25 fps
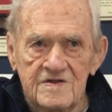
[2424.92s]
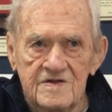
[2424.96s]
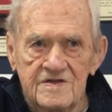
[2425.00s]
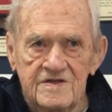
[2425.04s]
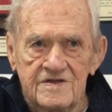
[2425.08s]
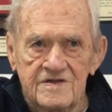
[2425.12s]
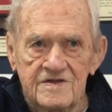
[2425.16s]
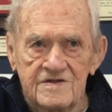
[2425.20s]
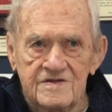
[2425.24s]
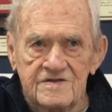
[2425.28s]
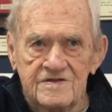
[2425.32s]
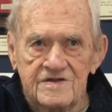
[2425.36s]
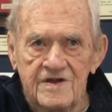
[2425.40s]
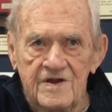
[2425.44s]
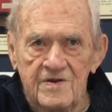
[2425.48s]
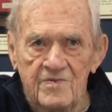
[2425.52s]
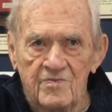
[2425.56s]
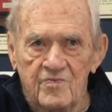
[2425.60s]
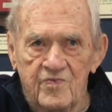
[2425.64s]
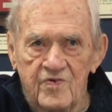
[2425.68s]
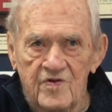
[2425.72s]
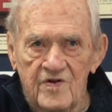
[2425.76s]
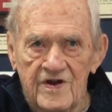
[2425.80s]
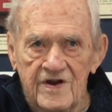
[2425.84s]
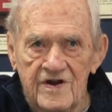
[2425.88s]
the team
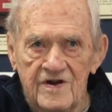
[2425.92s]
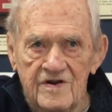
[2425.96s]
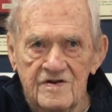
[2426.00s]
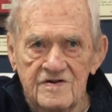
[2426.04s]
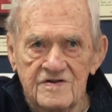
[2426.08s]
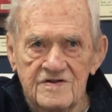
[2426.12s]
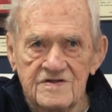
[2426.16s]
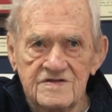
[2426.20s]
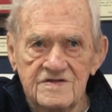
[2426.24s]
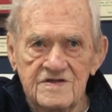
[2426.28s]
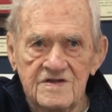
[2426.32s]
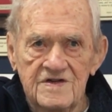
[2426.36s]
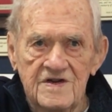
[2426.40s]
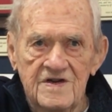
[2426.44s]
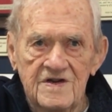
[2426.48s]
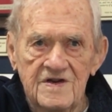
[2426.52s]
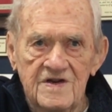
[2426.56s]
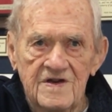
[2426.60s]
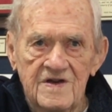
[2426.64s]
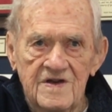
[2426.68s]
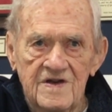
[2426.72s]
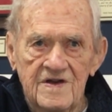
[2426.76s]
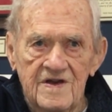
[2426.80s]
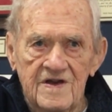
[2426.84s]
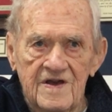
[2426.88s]
players,
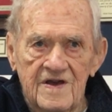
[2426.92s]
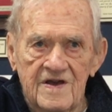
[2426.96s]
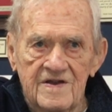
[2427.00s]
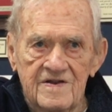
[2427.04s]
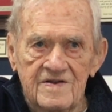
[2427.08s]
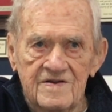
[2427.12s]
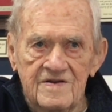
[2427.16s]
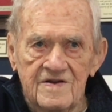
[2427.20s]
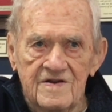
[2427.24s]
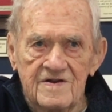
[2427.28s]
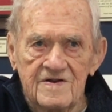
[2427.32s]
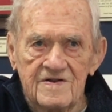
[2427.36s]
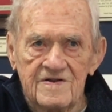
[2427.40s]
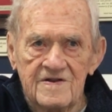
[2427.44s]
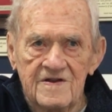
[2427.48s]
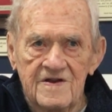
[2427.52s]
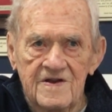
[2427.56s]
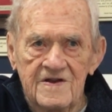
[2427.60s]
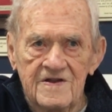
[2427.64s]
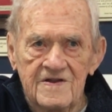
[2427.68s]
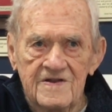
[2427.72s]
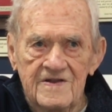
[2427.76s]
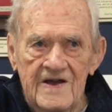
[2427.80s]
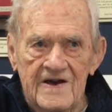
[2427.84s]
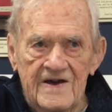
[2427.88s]
and
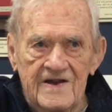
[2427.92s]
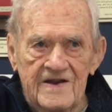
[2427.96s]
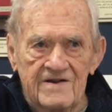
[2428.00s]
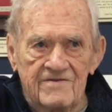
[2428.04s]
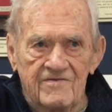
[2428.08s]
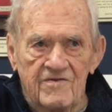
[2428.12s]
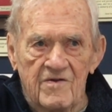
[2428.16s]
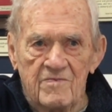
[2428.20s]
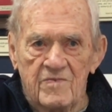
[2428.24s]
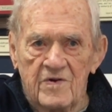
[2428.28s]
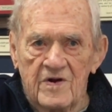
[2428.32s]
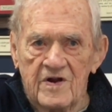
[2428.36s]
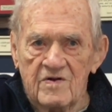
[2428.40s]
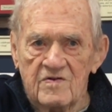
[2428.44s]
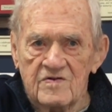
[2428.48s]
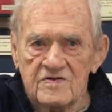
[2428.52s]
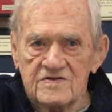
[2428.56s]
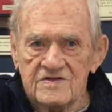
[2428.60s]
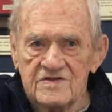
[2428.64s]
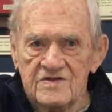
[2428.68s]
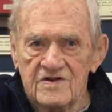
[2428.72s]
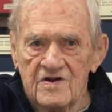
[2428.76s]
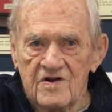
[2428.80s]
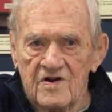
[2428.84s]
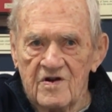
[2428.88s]
not everybody was
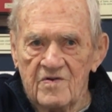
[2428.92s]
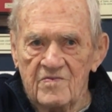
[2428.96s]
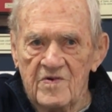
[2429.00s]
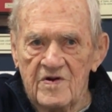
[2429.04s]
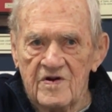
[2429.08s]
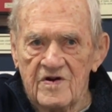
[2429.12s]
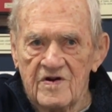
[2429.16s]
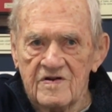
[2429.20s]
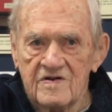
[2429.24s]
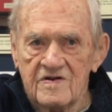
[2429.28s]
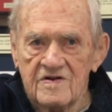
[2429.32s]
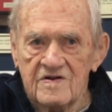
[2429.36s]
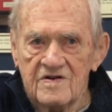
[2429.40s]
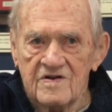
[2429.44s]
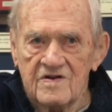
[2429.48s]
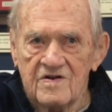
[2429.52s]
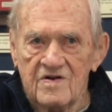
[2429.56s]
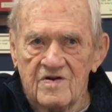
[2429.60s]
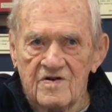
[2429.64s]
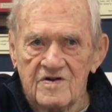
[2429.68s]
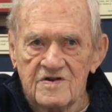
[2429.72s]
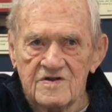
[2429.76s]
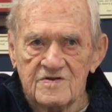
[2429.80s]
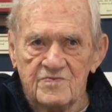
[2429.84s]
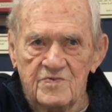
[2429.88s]
an All-American, of
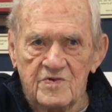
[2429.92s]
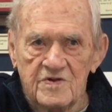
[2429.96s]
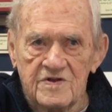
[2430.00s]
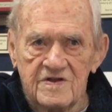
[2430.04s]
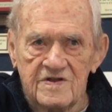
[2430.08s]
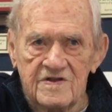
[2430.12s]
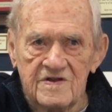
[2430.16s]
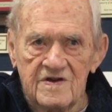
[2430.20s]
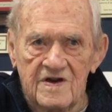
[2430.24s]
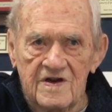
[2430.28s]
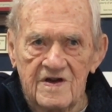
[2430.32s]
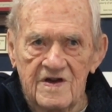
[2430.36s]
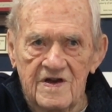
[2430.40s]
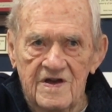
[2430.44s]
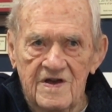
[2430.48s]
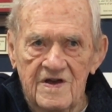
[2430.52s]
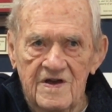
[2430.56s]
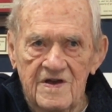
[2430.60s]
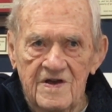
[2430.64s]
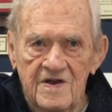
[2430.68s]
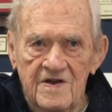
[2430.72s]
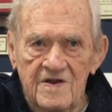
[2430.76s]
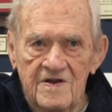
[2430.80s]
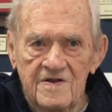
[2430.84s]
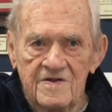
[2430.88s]
course, but
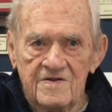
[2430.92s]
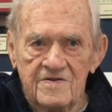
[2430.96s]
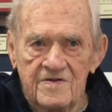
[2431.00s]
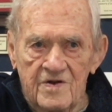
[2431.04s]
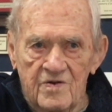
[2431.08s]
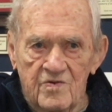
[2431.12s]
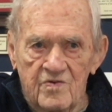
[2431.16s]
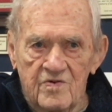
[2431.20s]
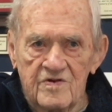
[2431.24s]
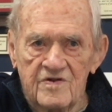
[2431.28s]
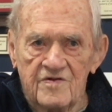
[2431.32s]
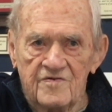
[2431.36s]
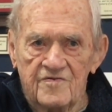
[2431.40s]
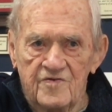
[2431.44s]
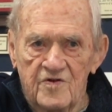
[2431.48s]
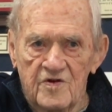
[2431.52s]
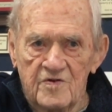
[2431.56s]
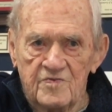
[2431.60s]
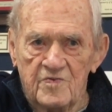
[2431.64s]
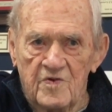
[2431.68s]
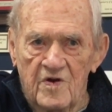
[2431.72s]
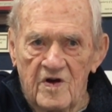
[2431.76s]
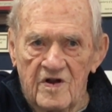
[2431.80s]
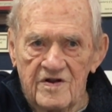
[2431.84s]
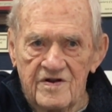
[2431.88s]
there were the
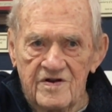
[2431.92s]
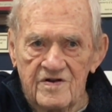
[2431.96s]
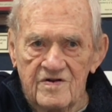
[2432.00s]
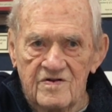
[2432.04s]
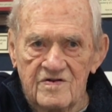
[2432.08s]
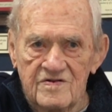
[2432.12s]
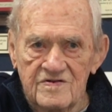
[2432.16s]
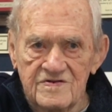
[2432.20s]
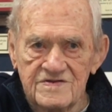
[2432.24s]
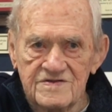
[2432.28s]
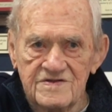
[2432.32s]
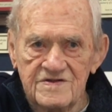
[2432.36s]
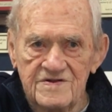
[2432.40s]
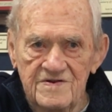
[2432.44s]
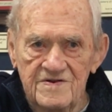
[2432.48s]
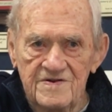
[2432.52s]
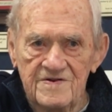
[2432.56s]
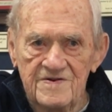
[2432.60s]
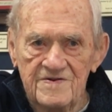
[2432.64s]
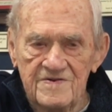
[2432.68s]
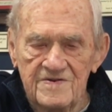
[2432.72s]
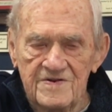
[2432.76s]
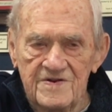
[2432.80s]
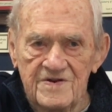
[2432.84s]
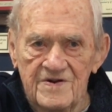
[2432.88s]
football heroes,
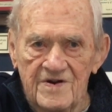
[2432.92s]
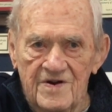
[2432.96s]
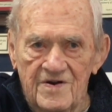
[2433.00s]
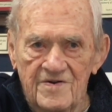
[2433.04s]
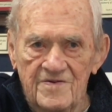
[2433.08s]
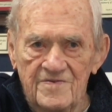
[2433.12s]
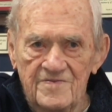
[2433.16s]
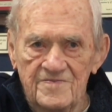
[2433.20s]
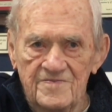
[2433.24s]
you know.